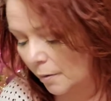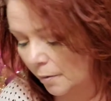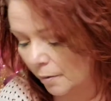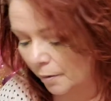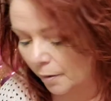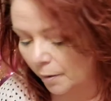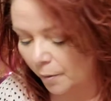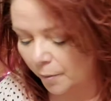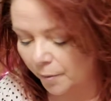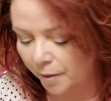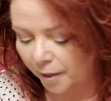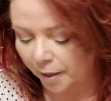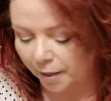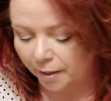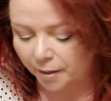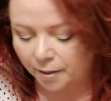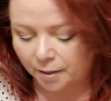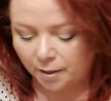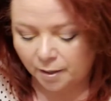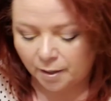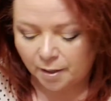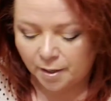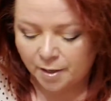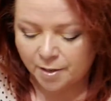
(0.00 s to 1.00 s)
Okay,
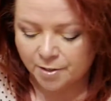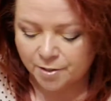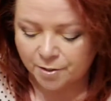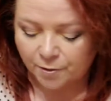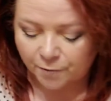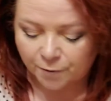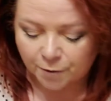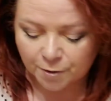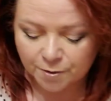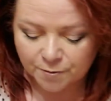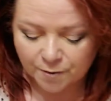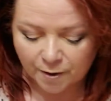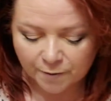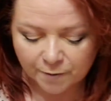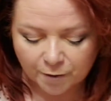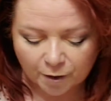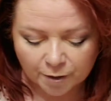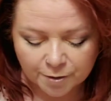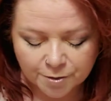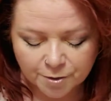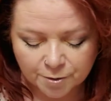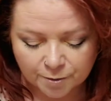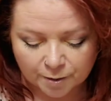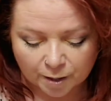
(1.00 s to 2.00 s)
so first 5
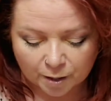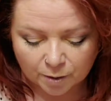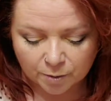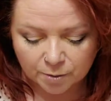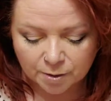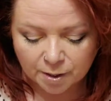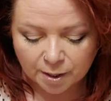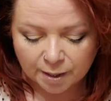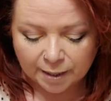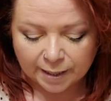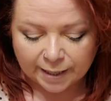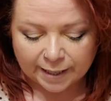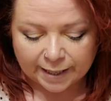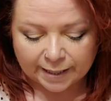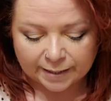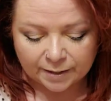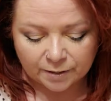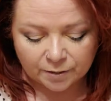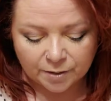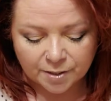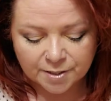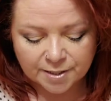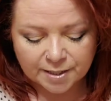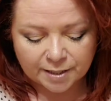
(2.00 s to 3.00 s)
cards are out, and it
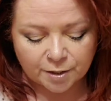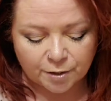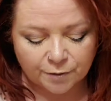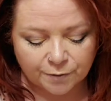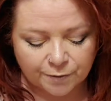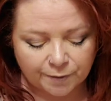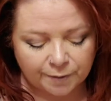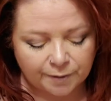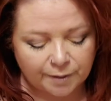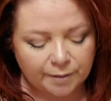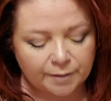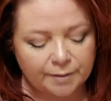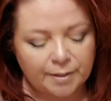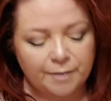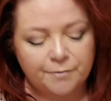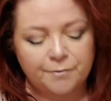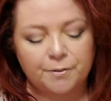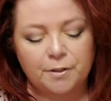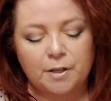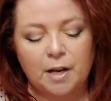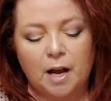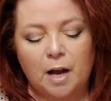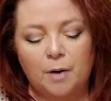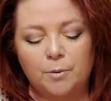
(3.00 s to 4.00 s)
looks like you're feeling
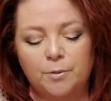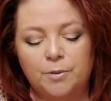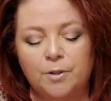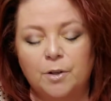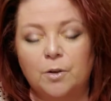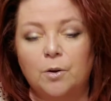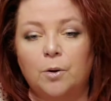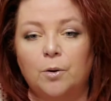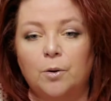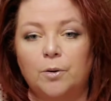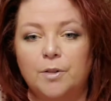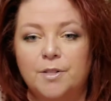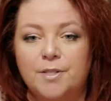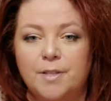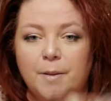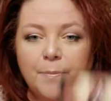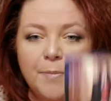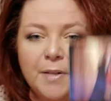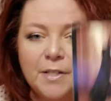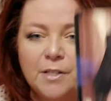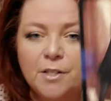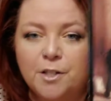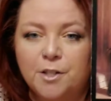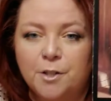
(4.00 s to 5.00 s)
left out in the cold,
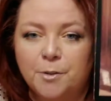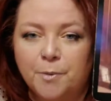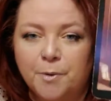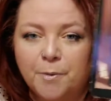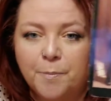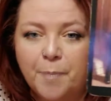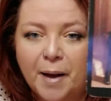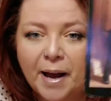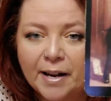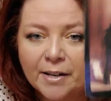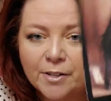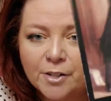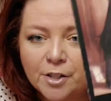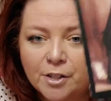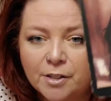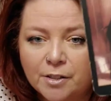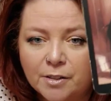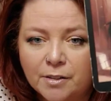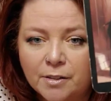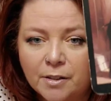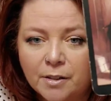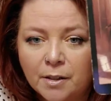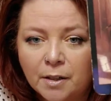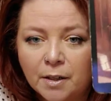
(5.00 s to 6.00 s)
something to do with
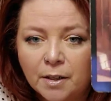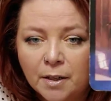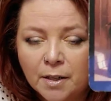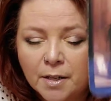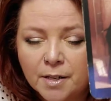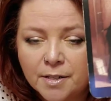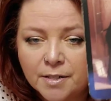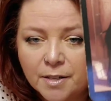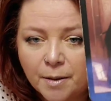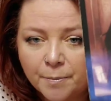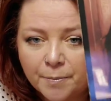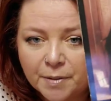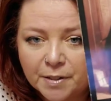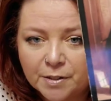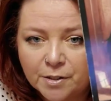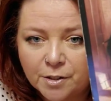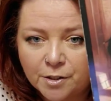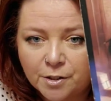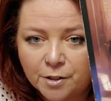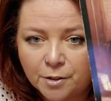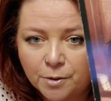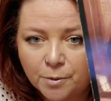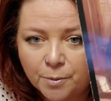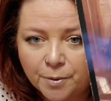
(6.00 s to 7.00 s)
passion, something to
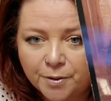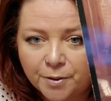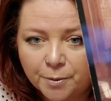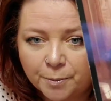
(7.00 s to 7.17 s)
do with a